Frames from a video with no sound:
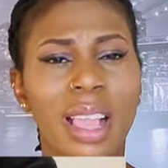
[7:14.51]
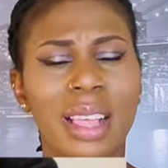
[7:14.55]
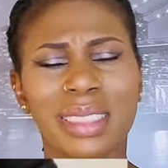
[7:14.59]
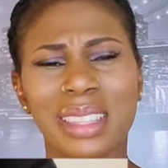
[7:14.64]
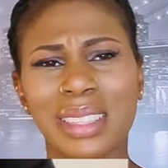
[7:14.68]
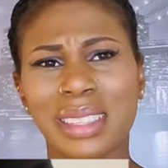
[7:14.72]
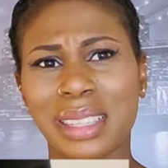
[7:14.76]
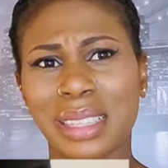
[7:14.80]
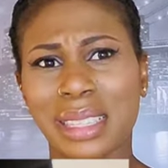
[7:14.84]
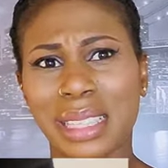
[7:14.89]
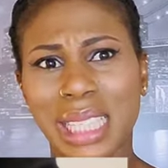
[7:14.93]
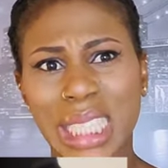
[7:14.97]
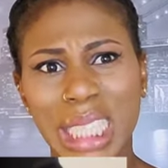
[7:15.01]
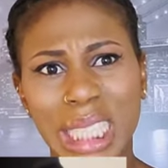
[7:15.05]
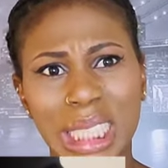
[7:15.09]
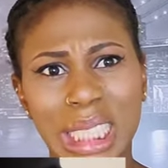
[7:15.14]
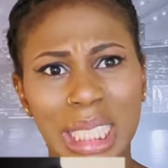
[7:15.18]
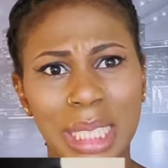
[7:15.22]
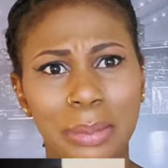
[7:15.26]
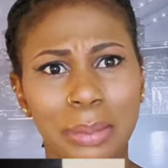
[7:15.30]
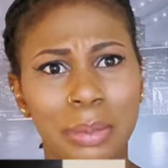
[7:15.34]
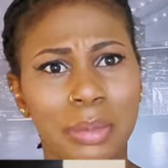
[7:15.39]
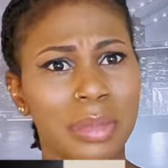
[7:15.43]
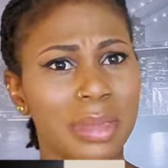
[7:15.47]
This is
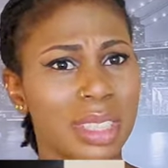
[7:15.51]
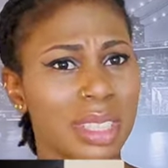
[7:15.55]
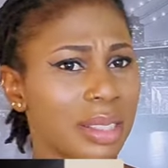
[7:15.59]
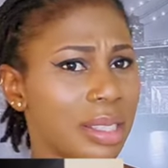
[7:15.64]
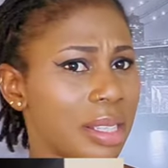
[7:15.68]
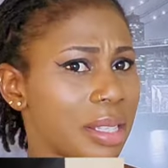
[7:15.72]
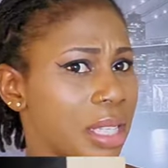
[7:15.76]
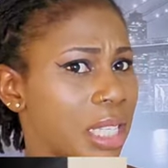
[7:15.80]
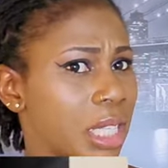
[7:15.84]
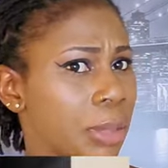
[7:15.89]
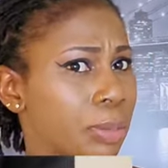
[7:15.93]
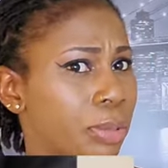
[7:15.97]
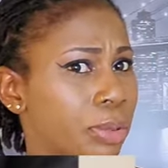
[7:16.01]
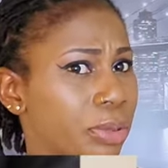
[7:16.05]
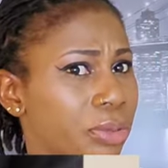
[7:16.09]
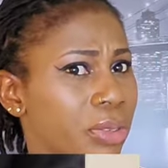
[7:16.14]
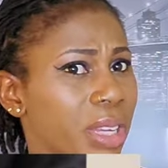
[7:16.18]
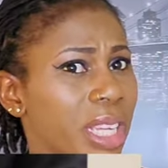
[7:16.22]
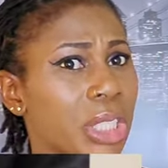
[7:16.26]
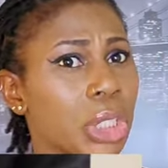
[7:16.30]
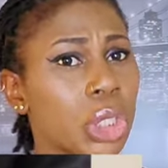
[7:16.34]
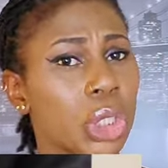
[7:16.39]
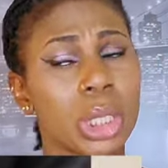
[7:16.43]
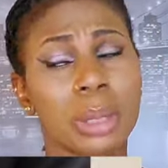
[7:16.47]
stunning. This is
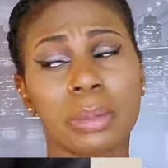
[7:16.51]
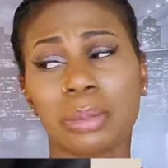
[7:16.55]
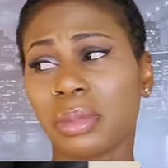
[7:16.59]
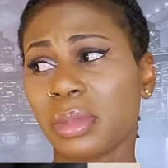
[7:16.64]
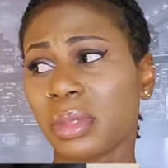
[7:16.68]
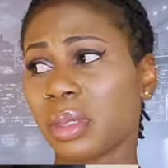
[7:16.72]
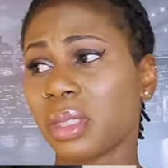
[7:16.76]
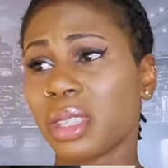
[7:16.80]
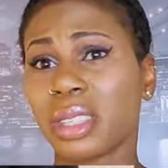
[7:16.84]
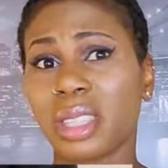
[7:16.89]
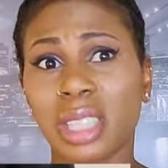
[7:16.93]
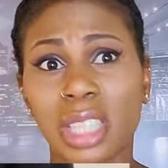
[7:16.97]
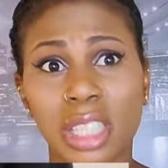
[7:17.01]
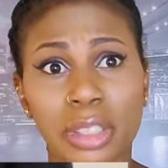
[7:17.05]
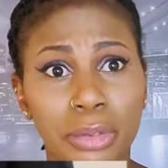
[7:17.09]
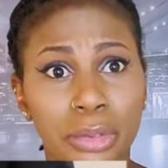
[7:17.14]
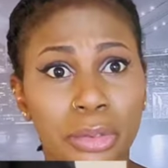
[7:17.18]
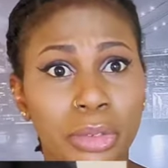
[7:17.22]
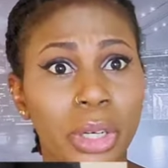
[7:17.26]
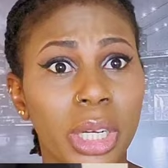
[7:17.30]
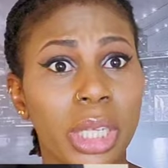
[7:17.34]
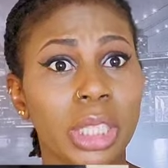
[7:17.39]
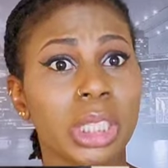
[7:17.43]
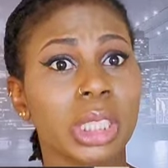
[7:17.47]
perfection. This is
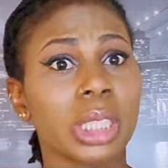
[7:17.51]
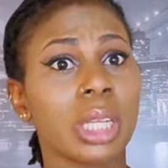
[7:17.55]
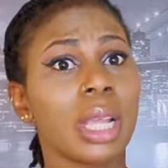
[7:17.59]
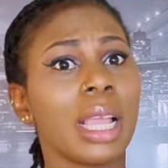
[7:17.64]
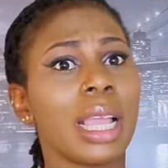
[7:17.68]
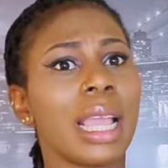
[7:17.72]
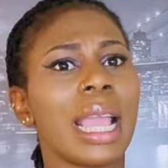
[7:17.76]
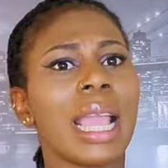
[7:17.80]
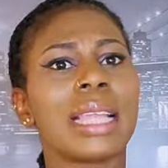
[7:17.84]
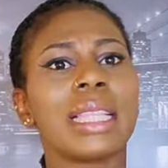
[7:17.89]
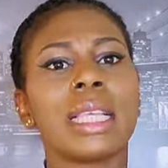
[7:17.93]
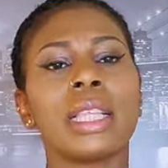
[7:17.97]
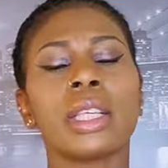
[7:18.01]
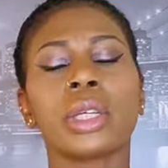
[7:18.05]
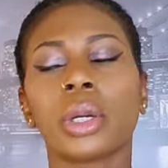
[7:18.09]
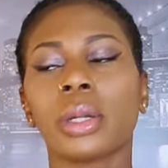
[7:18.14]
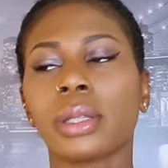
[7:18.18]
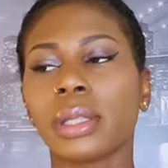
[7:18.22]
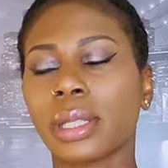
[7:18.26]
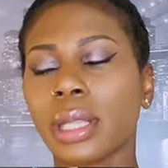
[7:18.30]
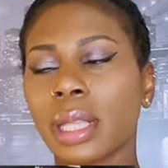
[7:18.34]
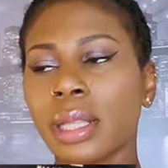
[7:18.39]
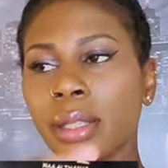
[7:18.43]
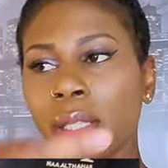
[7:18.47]
fresh. And it
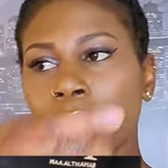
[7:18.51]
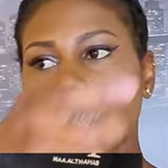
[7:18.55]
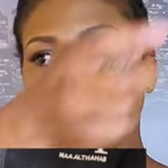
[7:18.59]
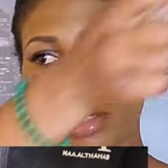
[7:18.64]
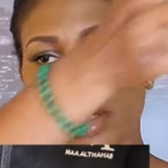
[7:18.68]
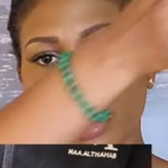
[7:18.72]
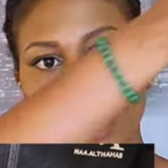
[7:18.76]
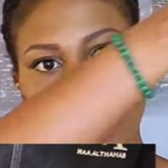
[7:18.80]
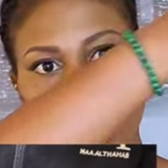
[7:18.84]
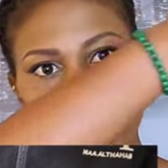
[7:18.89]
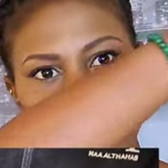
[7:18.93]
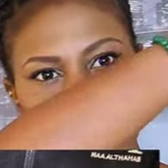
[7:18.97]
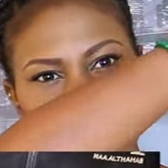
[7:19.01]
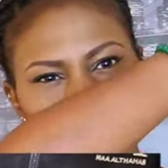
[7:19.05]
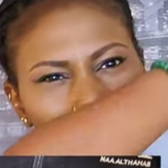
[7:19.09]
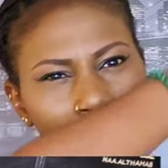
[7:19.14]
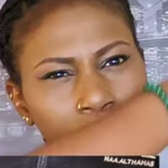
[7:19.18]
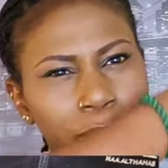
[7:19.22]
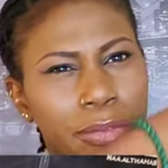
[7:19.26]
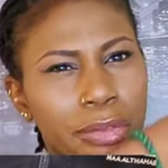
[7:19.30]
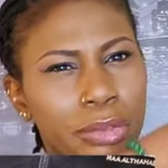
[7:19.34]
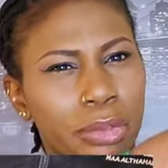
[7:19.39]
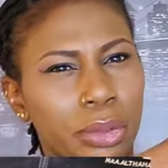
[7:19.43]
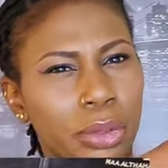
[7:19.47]
contains notes of
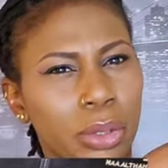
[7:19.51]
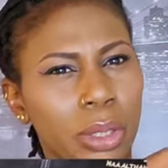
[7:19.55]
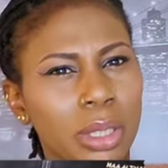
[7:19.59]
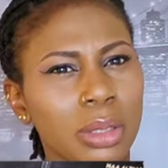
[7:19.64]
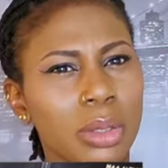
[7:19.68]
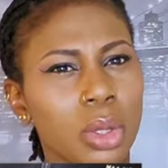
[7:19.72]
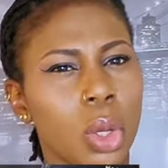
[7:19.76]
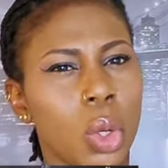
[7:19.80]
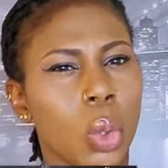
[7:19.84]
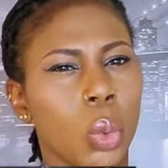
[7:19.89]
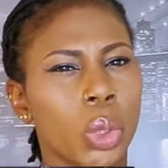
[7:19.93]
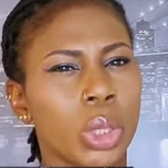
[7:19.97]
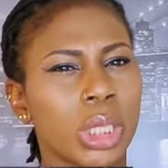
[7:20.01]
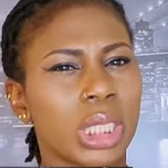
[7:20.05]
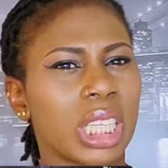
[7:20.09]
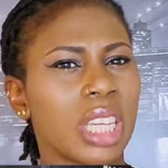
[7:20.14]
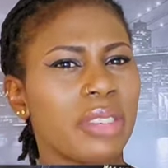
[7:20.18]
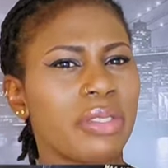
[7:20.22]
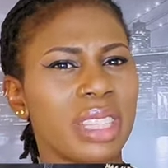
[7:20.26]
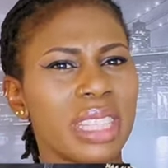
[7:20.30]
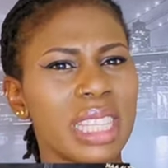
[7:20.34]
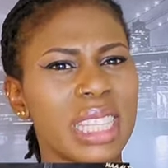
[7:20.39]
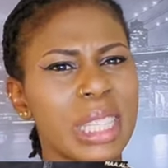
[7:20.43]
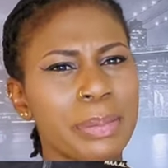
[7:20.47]
saffron, which
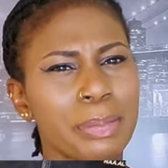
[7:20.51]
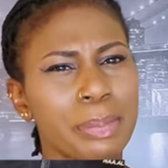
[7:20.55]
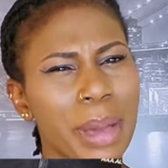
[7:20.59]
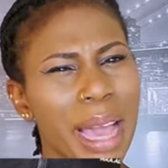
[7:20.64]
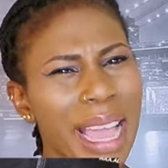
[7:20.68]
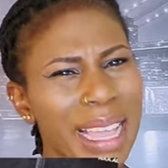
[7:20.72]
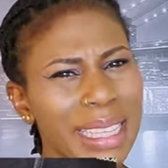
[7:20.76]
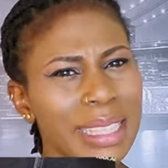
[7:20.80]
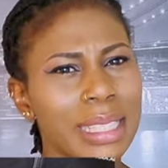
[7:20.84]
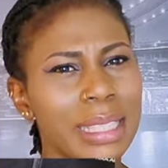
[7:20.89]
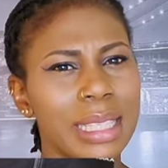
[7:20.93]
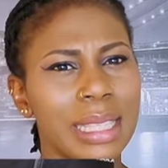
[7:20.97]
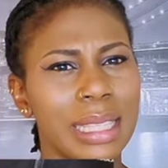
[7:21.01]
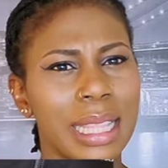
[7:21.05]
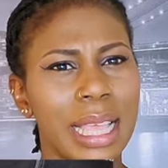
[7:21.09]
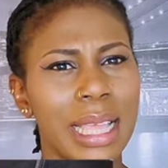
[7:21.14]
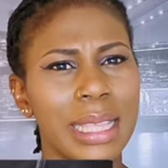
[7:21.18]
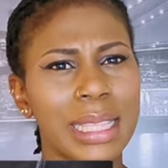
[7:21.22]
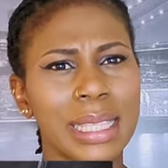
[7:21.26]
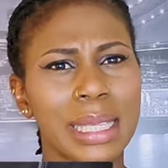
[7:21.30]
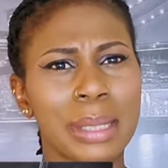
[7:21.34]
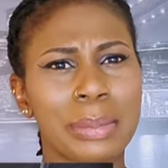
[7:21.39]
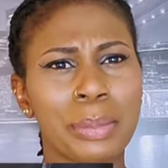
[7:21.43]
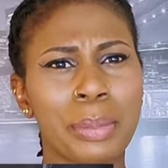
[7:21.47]
gave it the
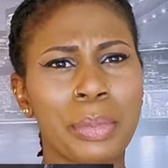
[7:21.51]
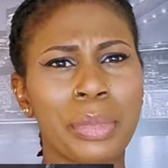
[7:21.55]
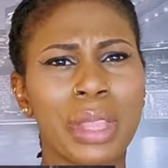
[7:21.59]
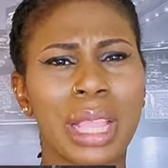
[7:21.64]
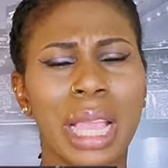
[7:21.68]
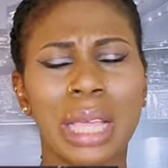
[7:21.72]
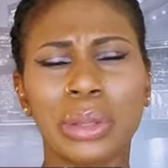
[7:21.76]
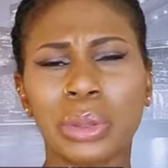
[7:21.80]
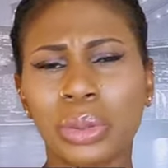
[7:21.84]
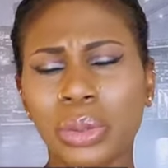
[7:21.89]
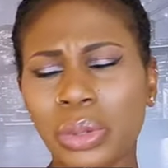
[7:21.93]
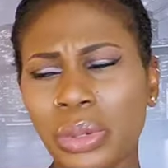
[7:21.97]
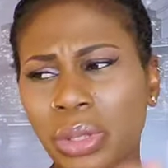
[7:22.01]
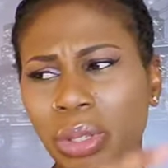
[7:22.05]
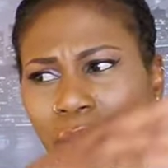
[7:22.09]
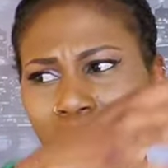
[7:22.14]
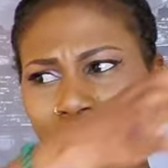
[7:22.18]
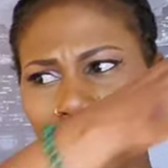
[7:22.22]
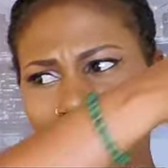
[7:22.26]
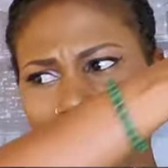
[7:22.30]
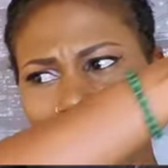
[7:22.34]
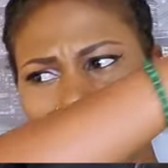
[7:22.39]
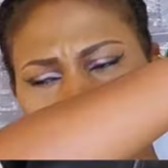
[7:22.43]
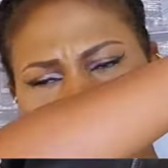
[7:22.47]
spiciness. And
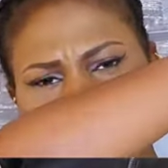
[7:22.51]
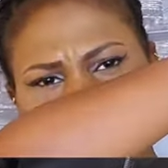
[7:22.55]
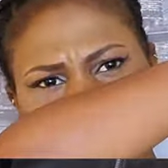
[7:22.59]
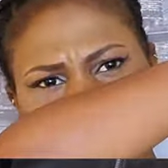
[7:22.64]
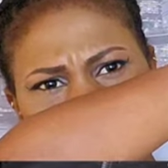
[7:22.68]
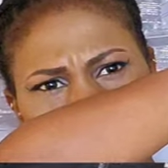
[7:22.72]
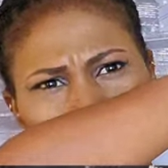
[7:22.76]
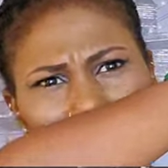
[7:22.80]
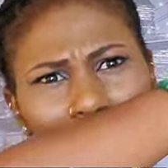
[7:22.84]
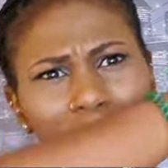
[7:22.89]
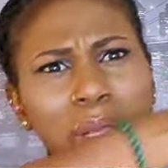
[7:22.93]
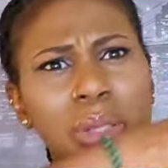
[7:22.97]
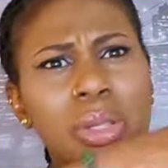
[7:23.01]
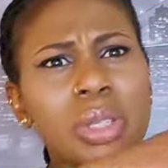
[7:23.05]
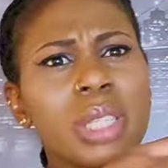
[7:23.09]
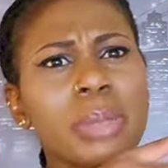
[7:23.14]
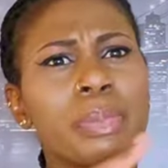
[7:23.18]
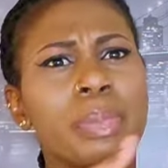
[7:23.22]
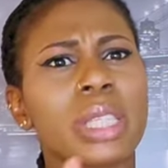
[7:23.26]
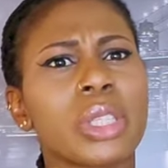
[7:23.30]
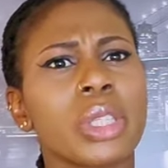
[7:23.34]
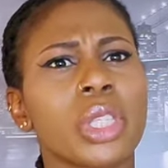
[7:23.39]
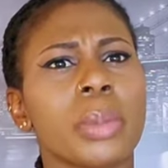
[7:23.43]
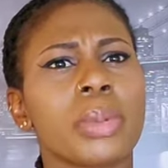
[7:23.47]
also, my nose
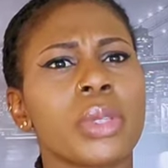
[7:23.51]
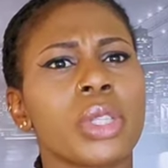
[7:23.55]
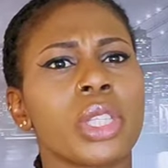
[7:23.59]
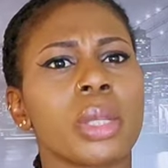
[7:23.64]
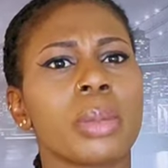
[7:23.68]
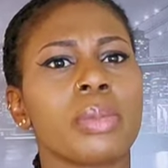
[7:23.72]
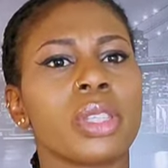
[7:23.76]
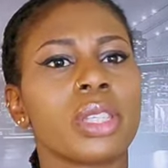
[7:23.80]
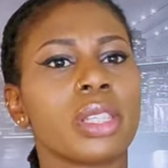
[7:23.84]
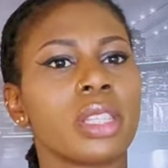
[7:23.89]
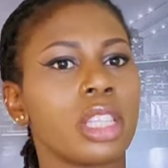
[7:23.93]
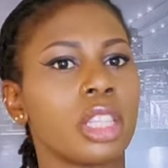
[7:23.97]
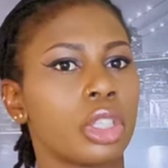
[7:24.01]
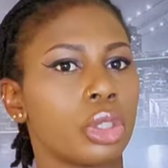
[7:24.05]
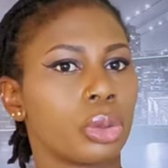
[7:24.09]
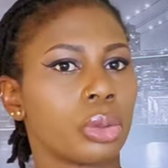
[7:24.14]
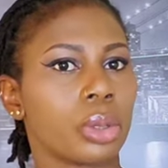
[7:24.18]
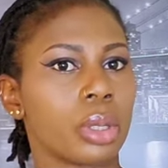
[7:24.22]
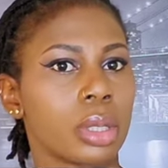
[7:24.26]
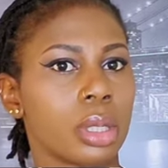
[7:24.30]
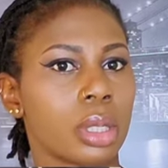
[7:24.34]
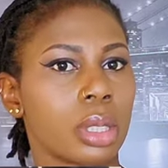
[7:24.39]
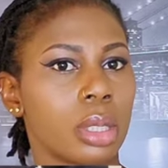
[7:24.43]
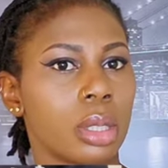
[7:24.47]
picks up some
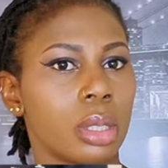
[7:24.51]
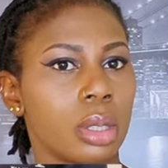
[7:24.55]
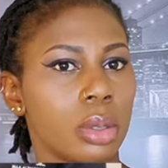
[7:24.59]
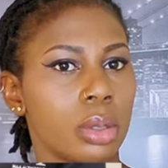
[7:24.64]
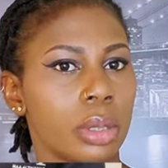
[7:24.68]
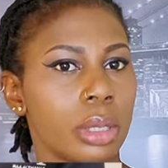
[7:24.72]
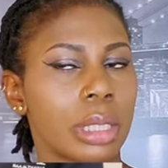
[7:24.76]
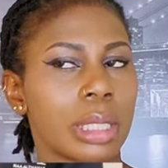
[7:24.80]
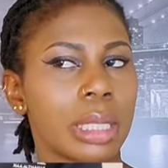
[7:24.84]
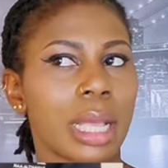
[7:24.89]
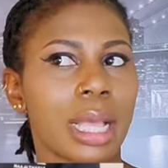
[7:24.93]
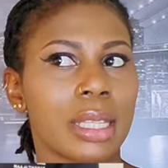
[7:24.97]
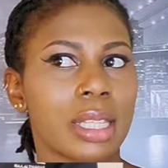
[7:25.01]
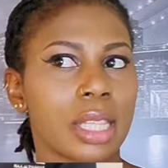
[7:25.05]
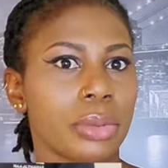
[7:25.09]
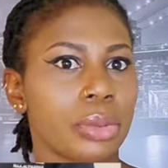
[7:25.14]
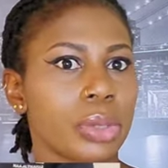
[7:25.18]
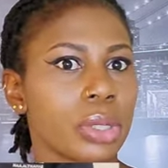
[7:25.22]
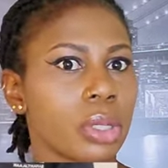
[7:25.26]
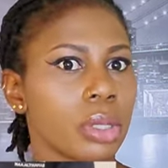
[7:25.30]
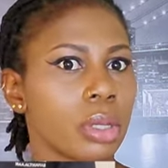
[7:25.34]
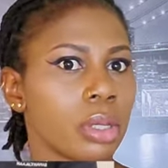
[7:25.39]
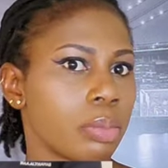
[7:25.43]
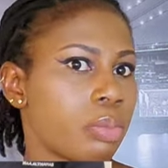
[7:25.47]
citrus notes as a
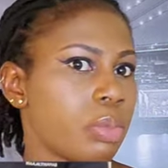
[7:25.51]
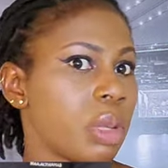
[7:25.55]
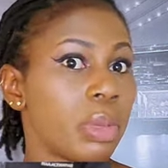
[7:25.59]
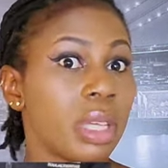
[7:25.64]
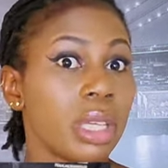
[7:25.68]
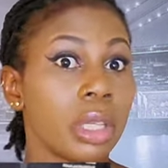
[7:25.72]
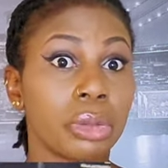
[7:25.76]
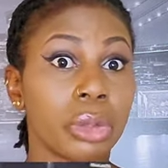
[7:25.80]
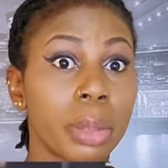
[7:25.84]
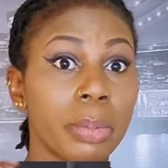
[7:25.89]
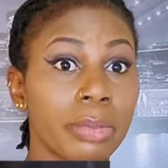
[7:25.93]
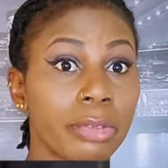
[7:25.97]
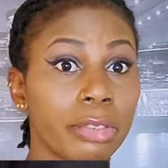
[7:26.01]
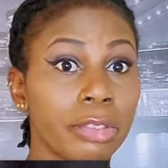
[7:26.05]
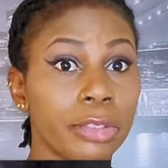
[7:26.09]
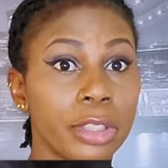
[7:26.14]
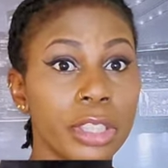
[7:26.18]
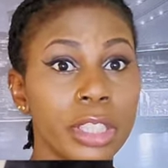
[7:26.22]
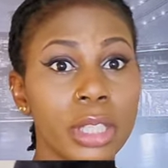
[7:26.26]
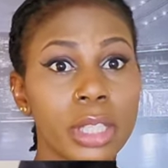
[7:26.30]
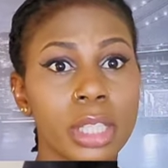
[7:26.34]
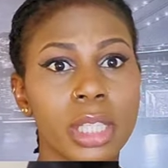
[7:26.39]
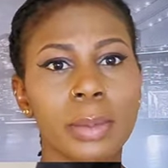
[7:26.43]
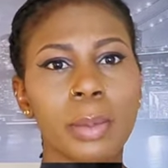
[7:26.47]
result, maybe
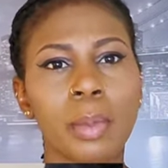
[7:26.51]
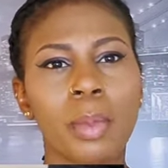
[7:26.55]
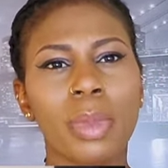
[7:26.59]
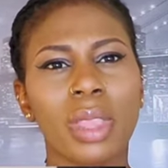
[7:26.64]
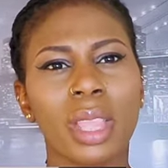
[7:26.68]
grapefruit.